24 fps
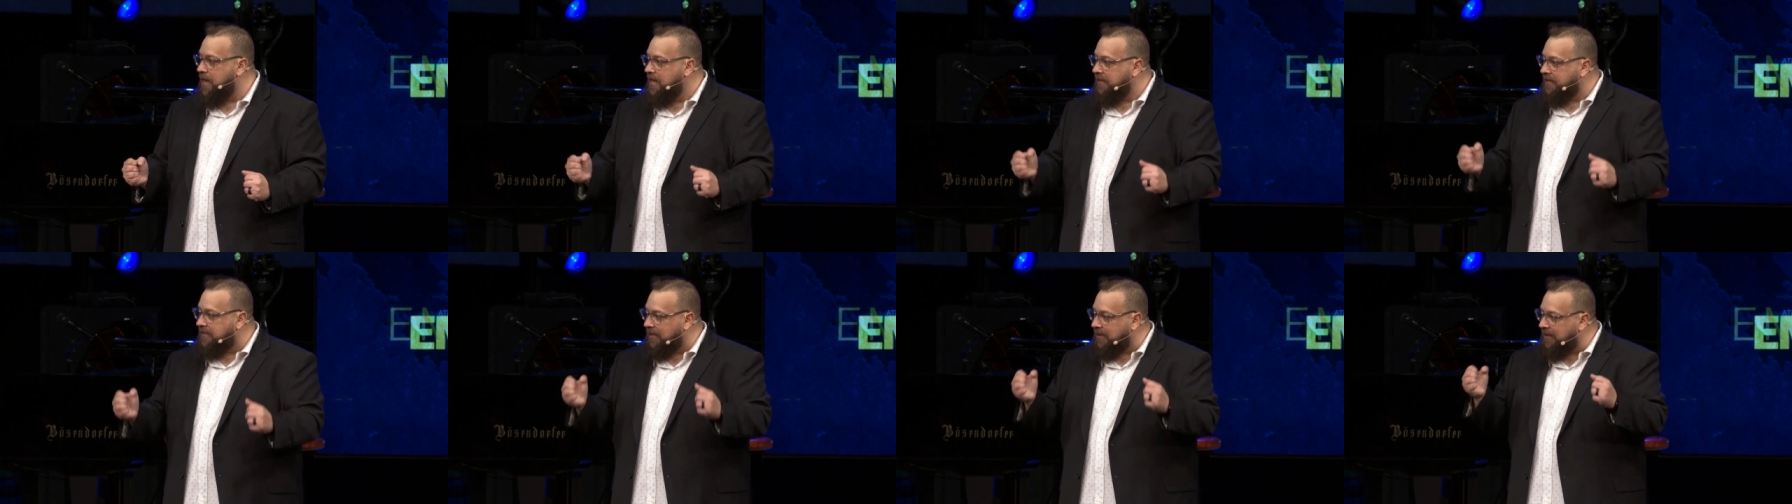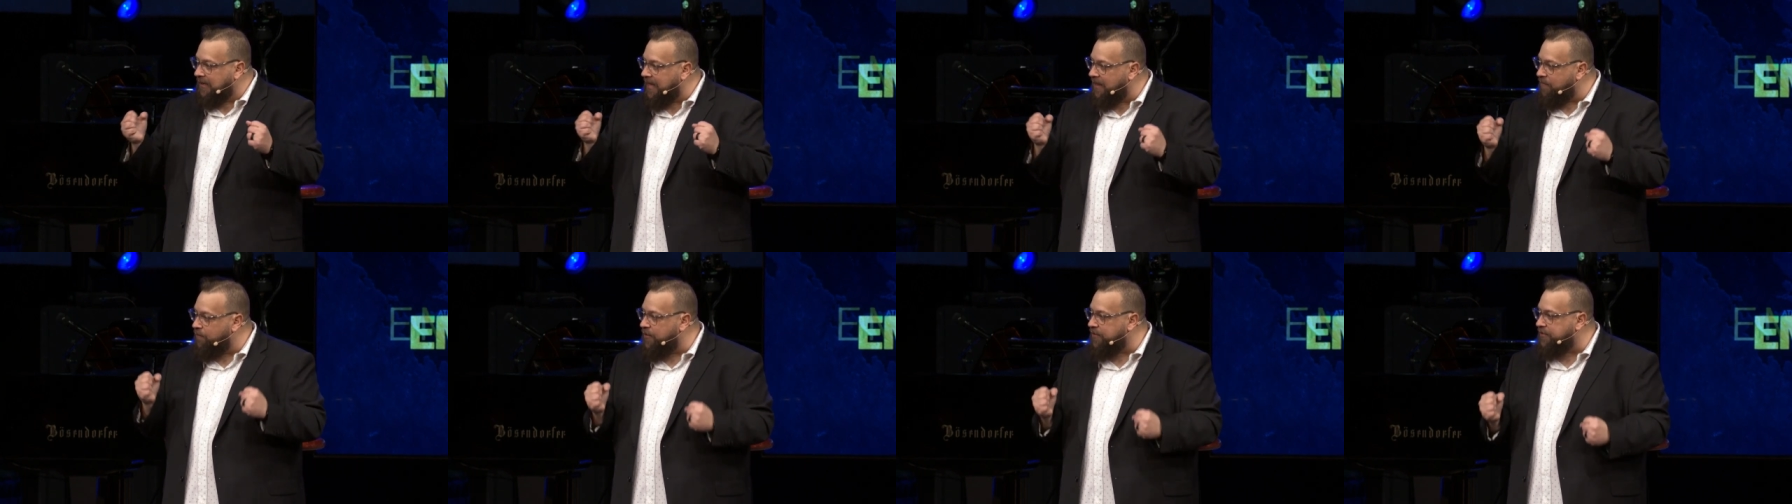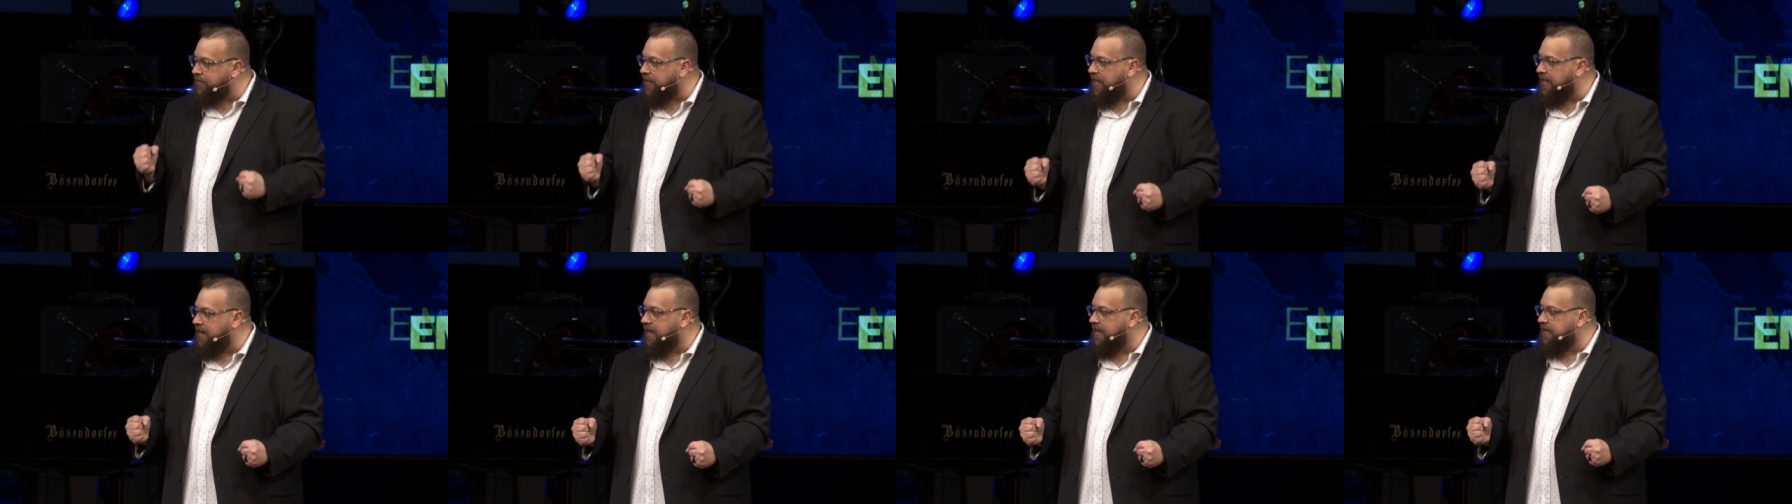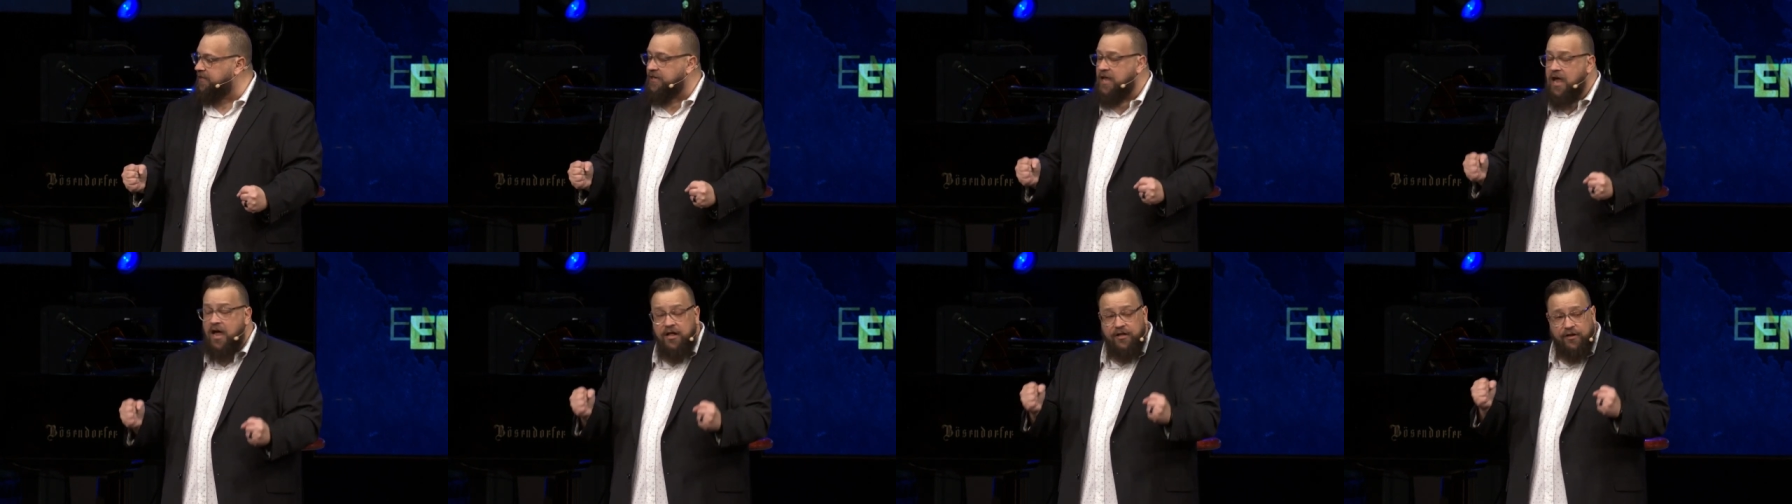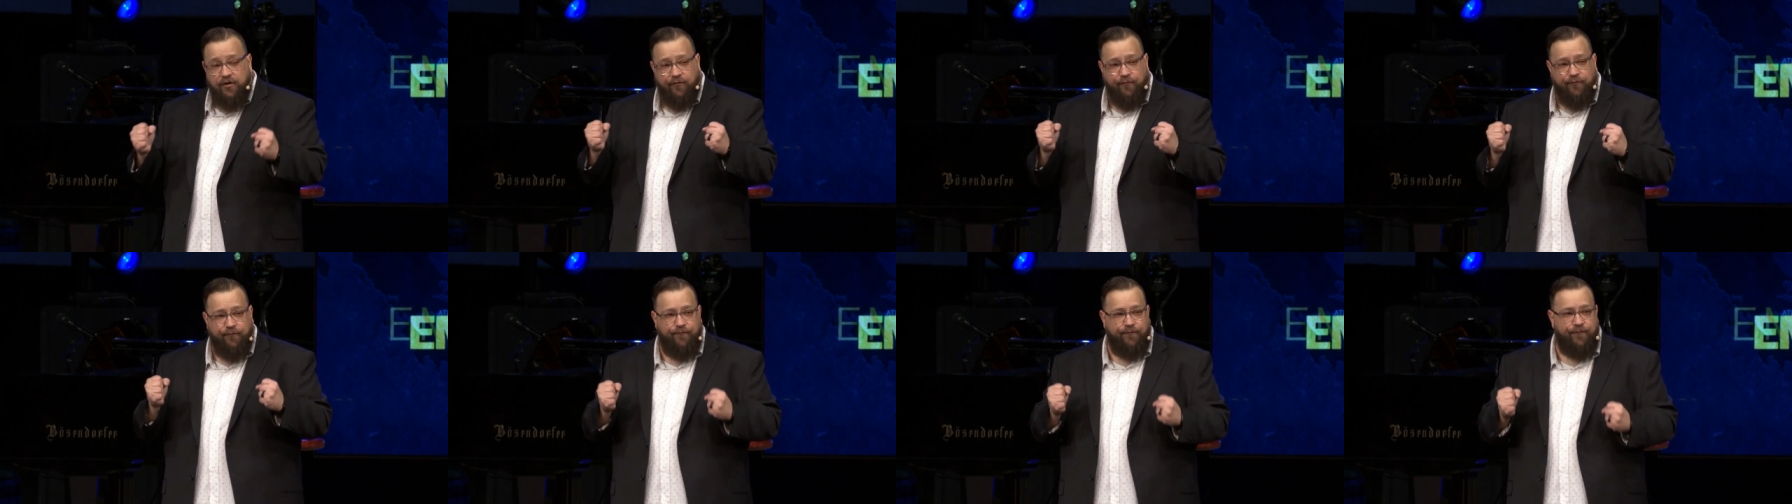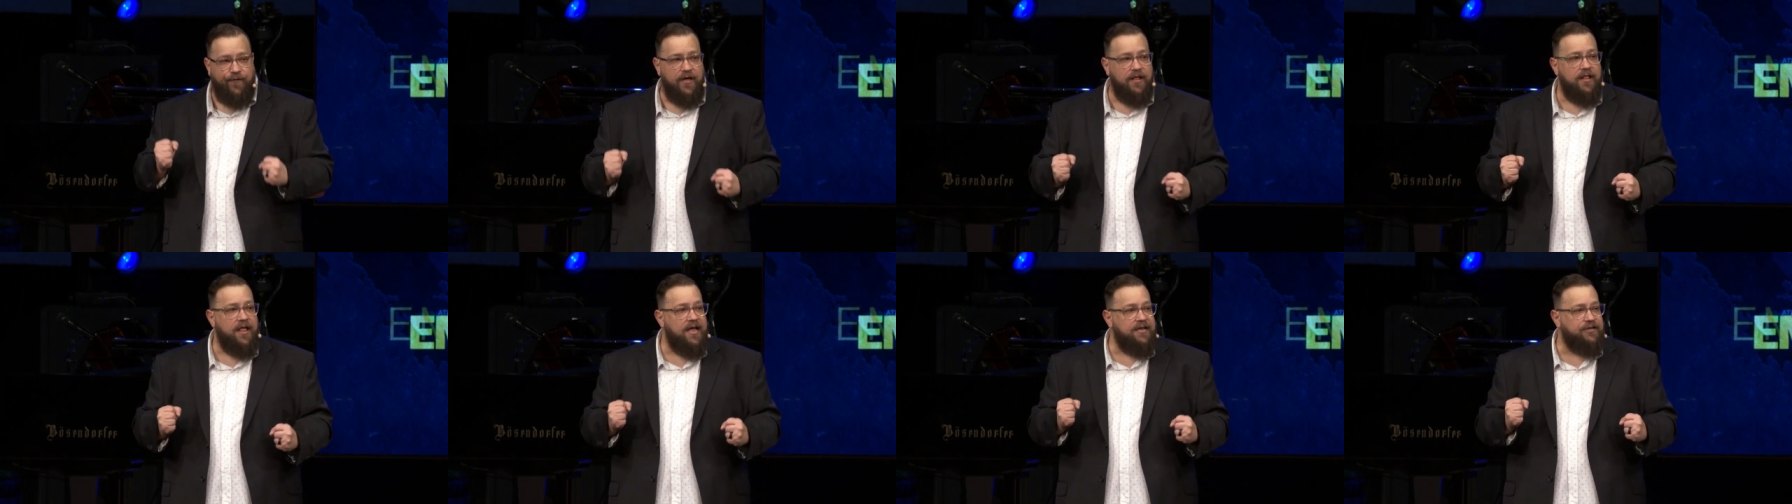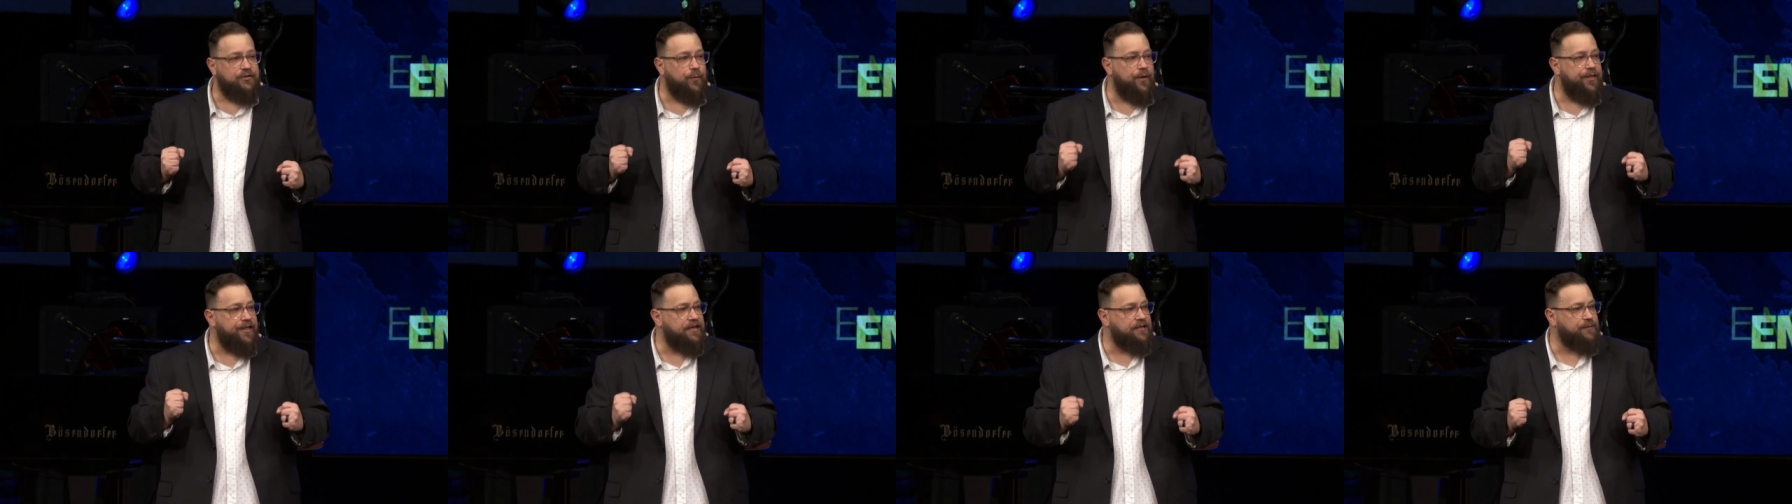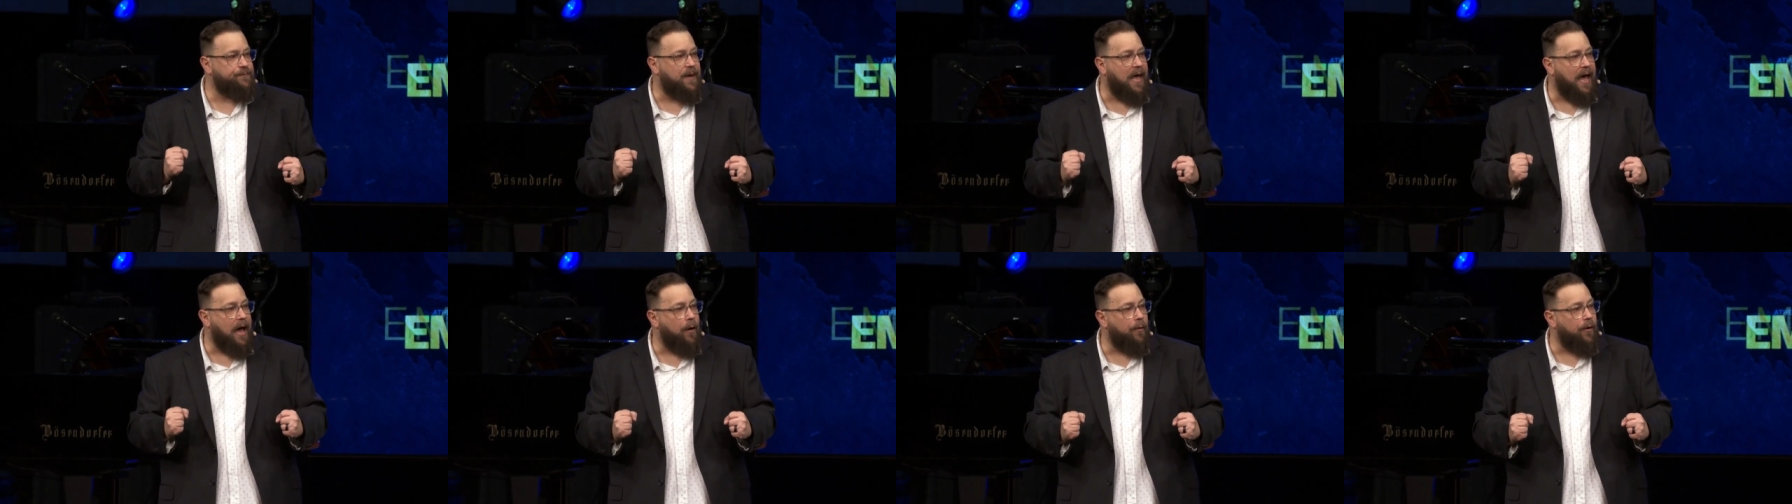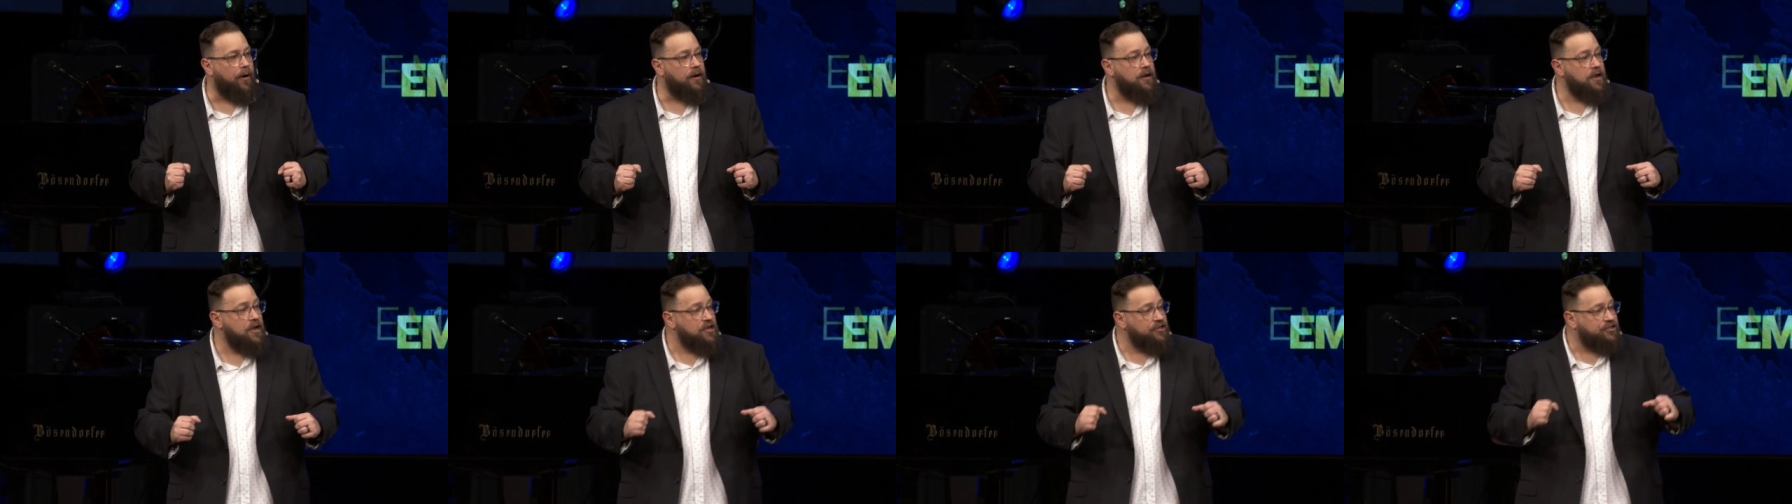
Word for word: to live within us, to fill us with His power,